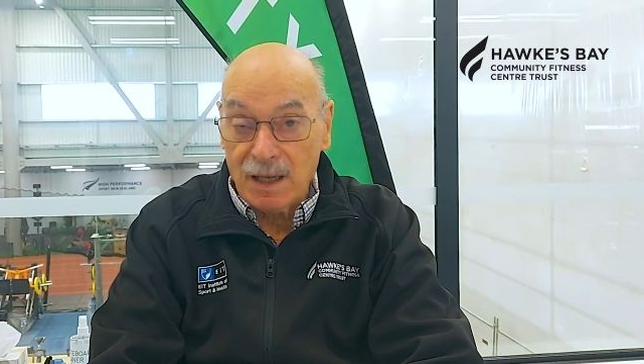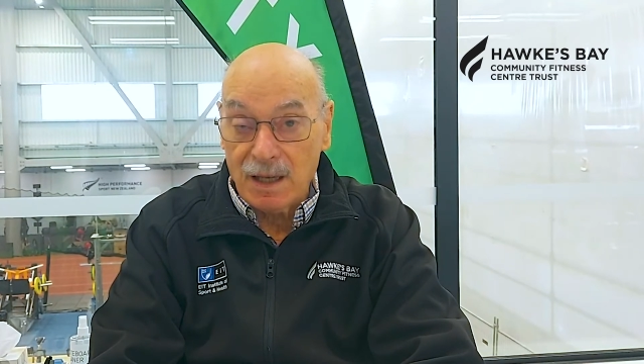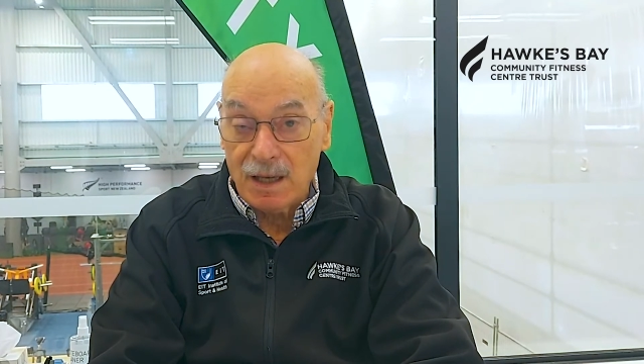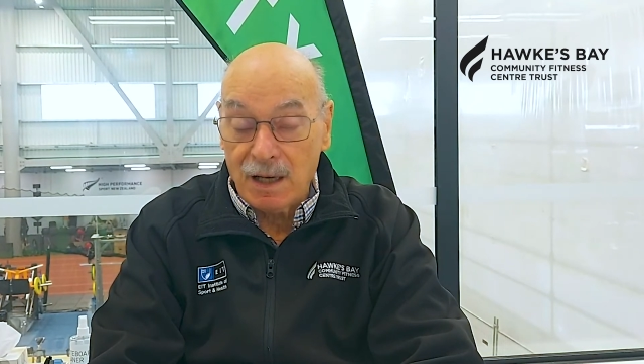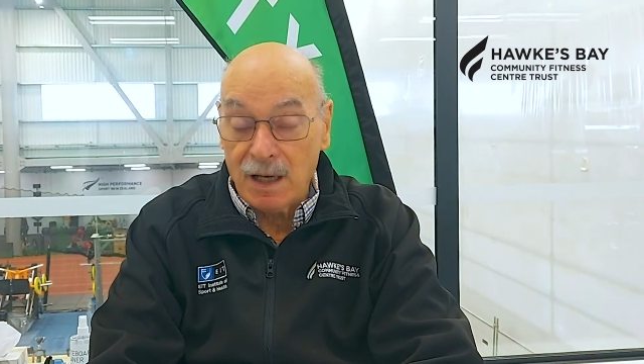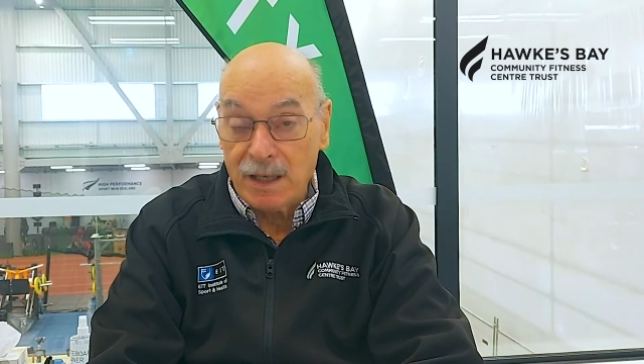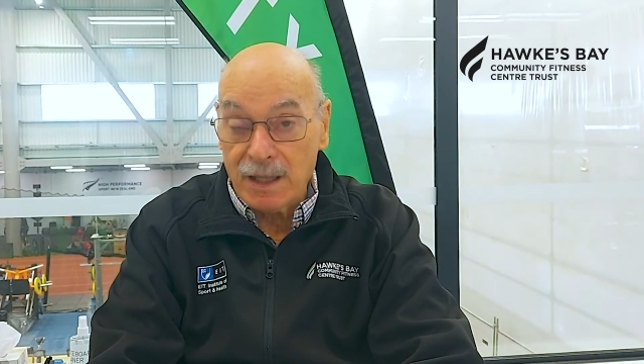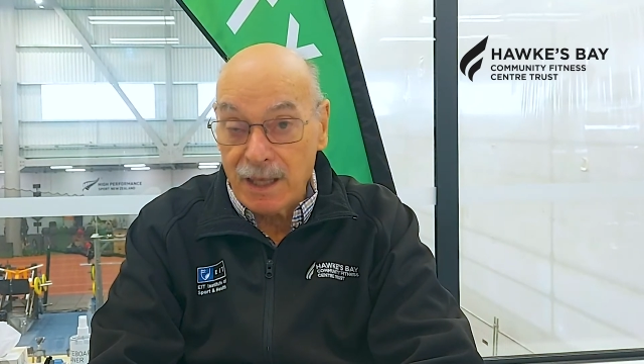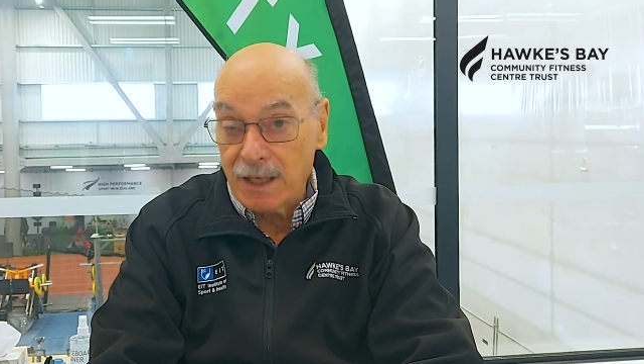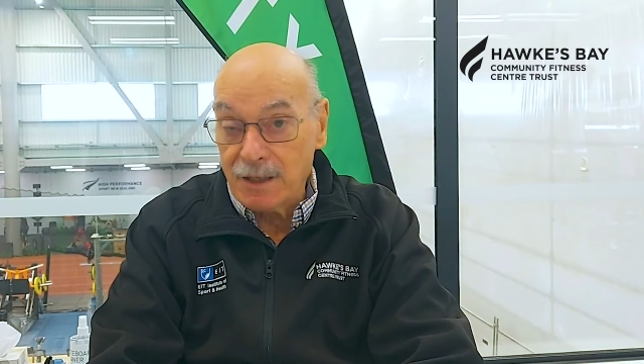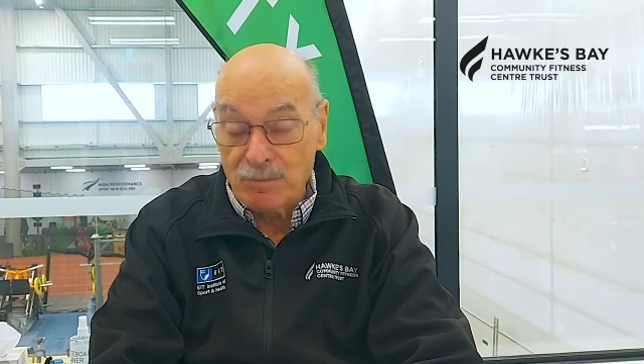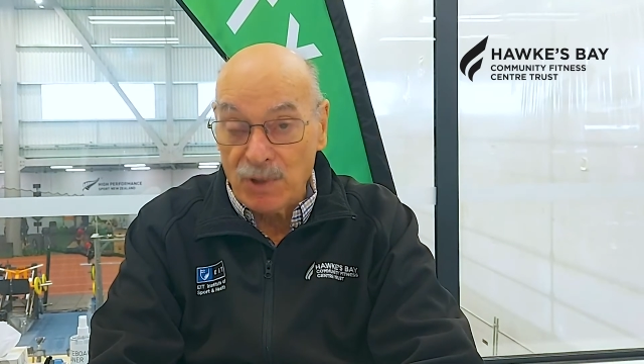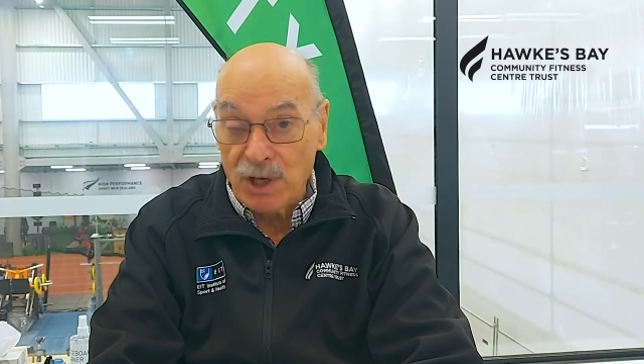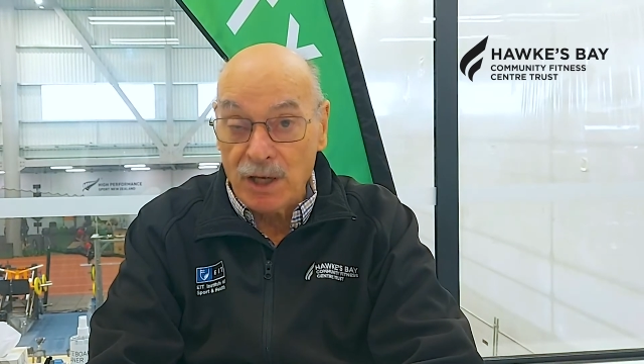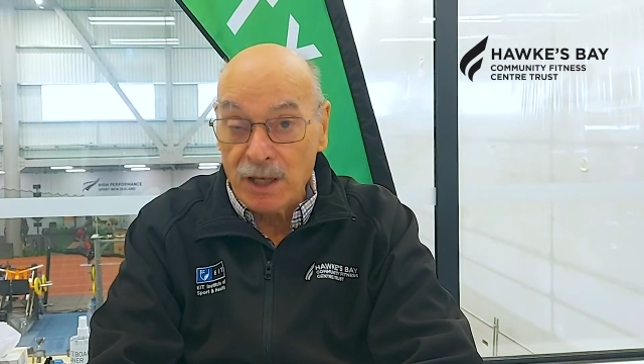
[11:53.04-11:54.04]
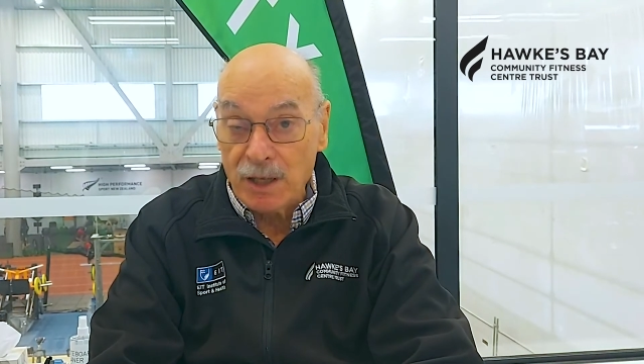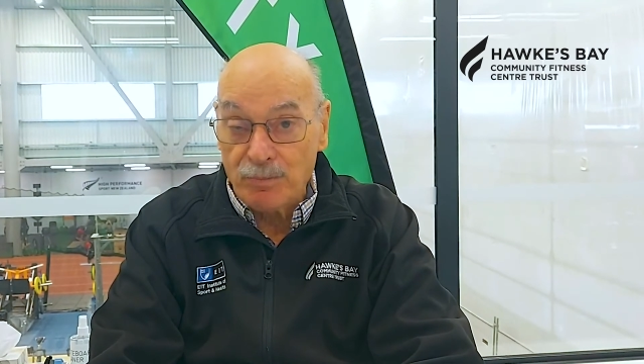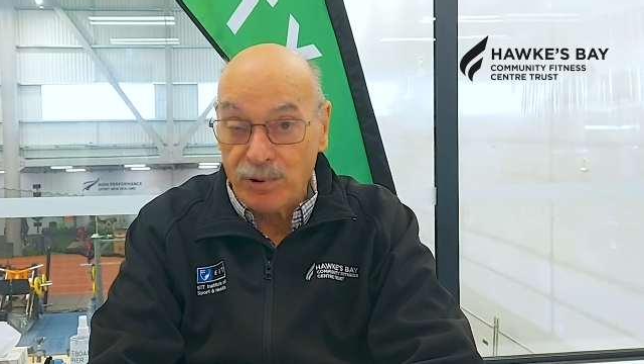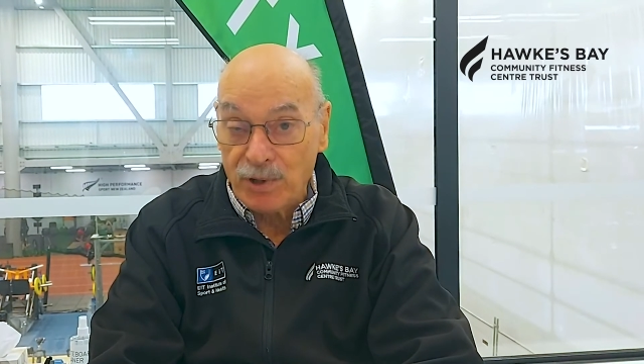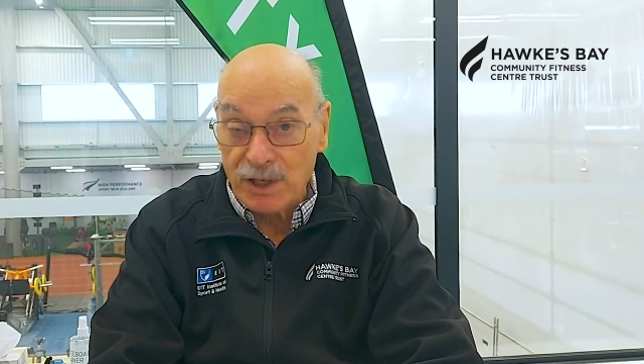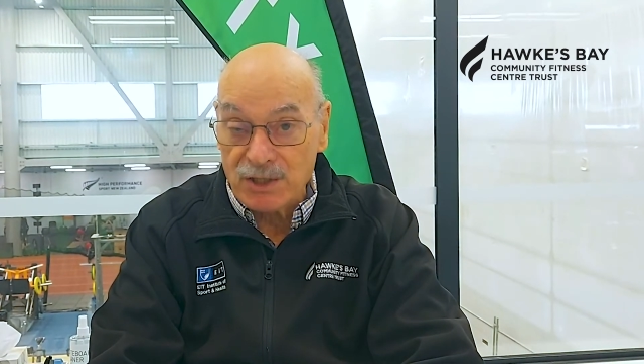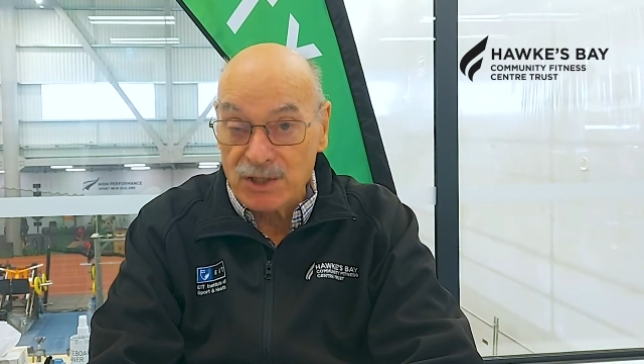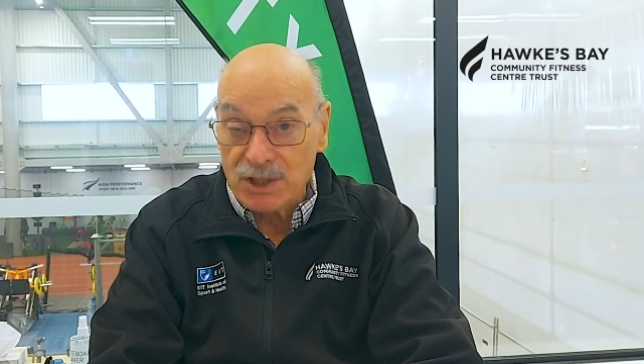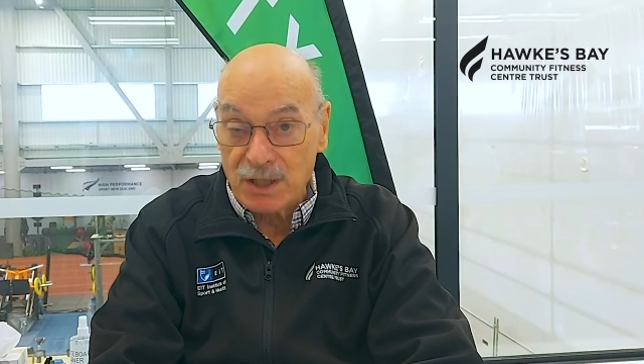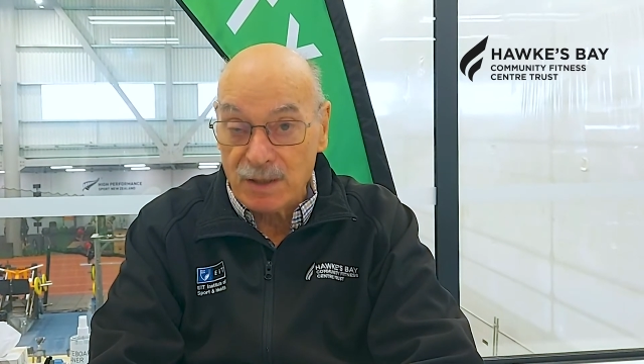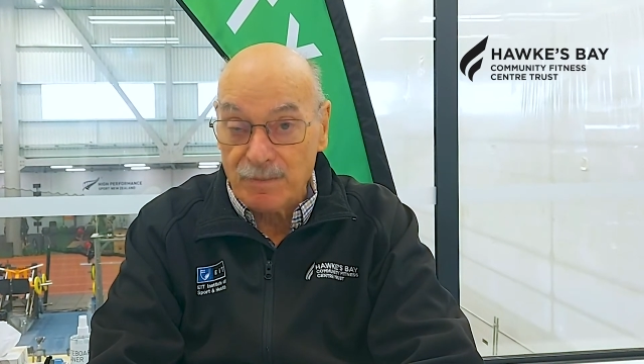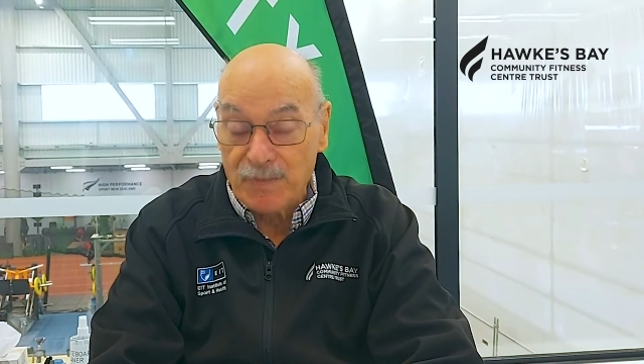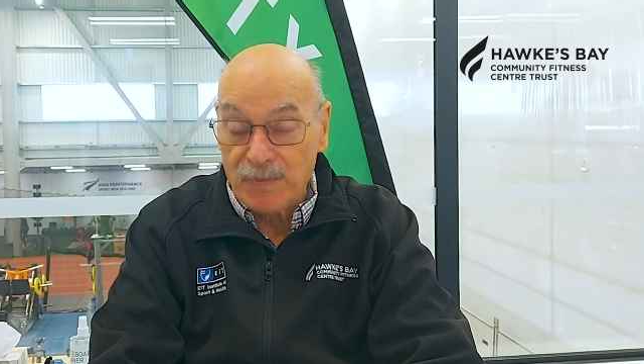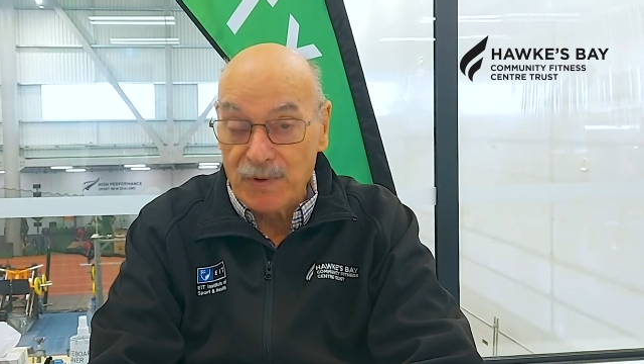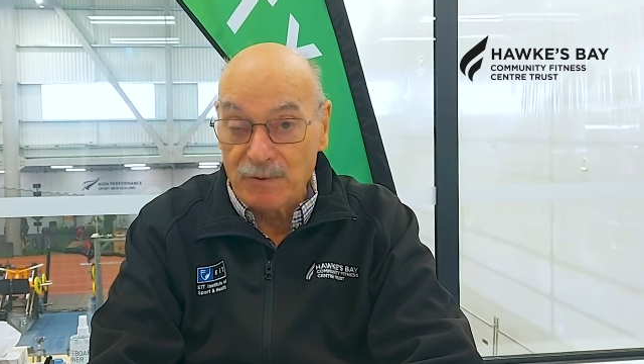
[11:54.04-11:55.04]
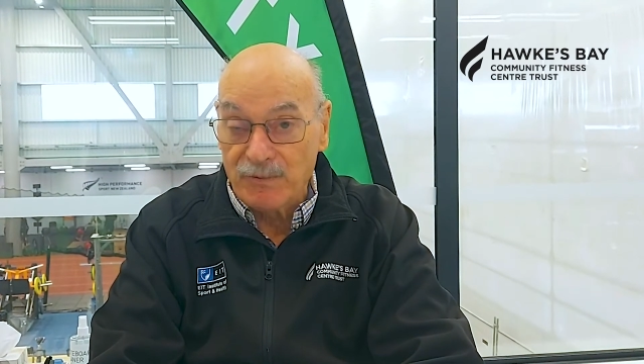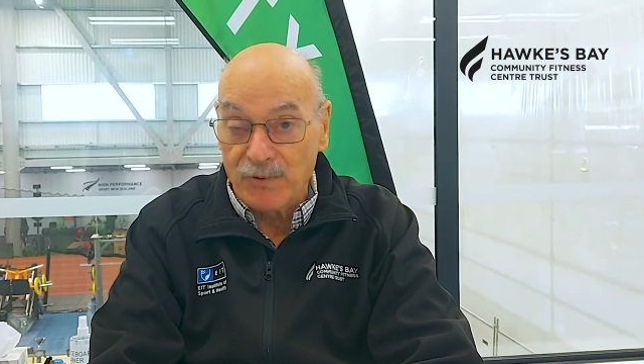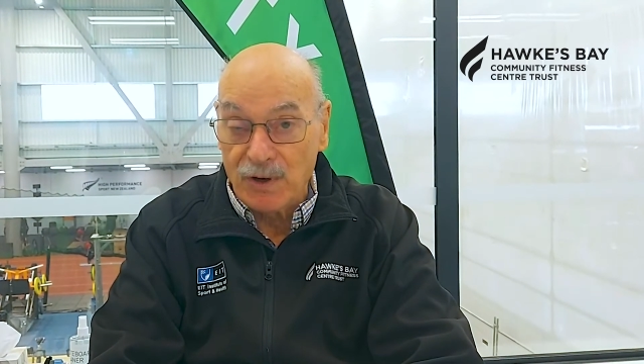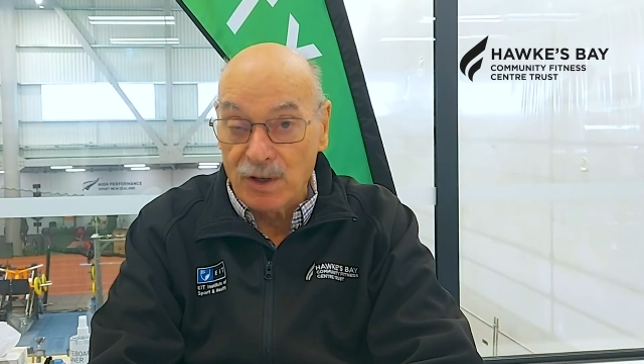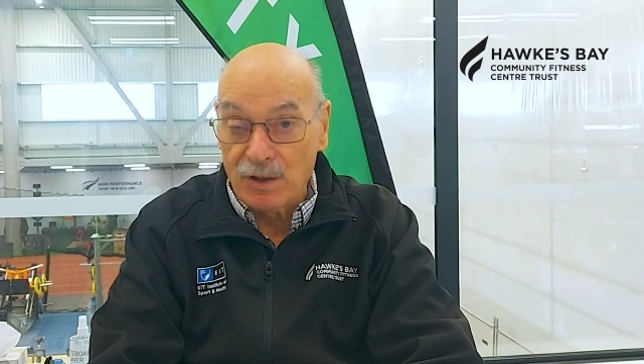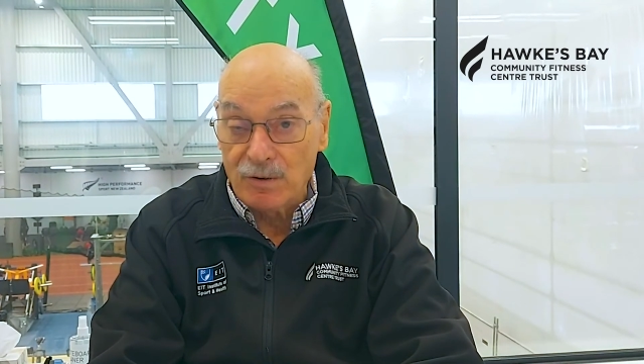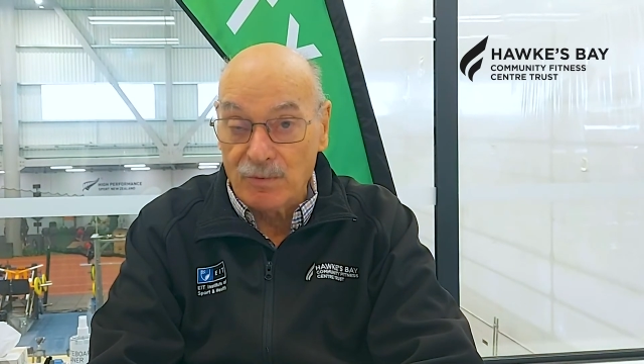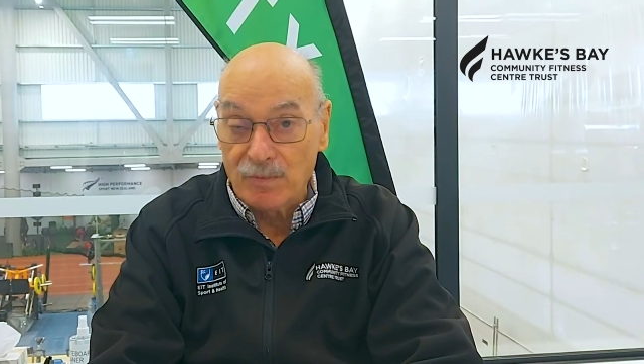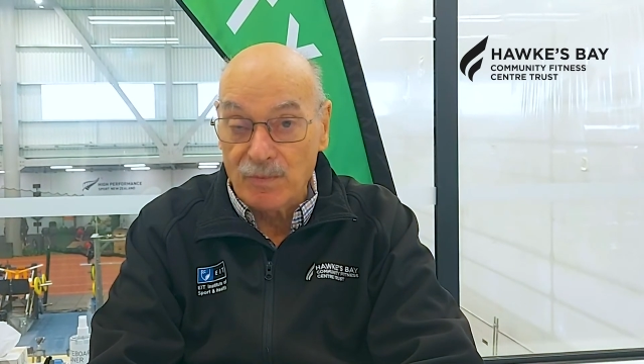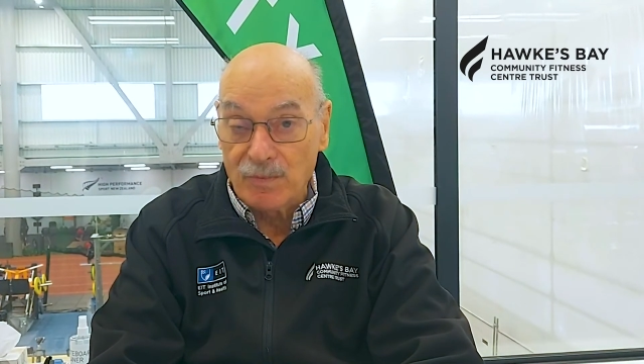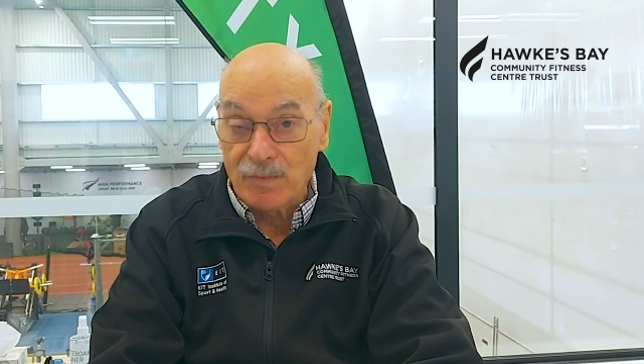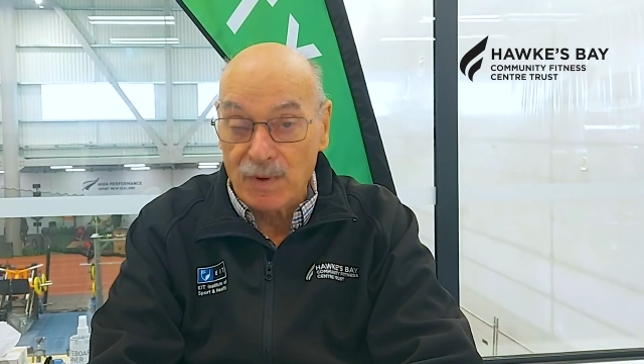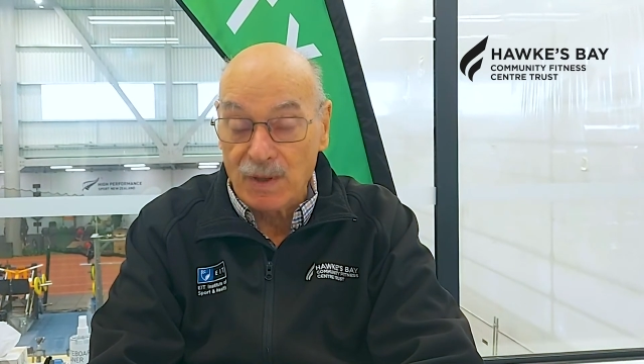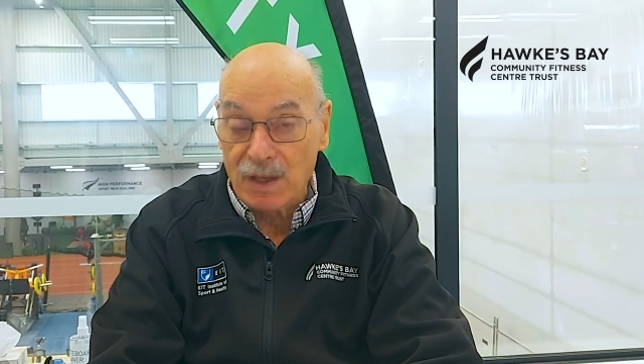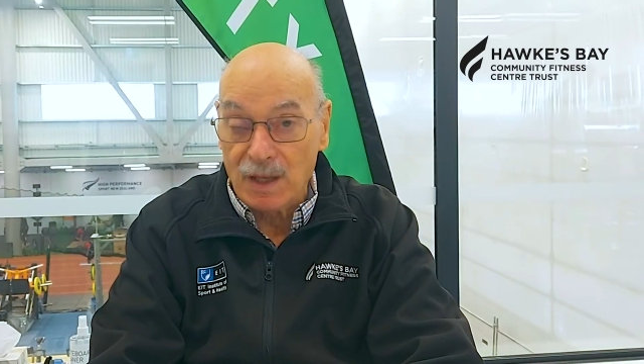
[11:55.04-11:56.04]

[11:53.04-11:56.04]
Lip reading: I get my pleasure from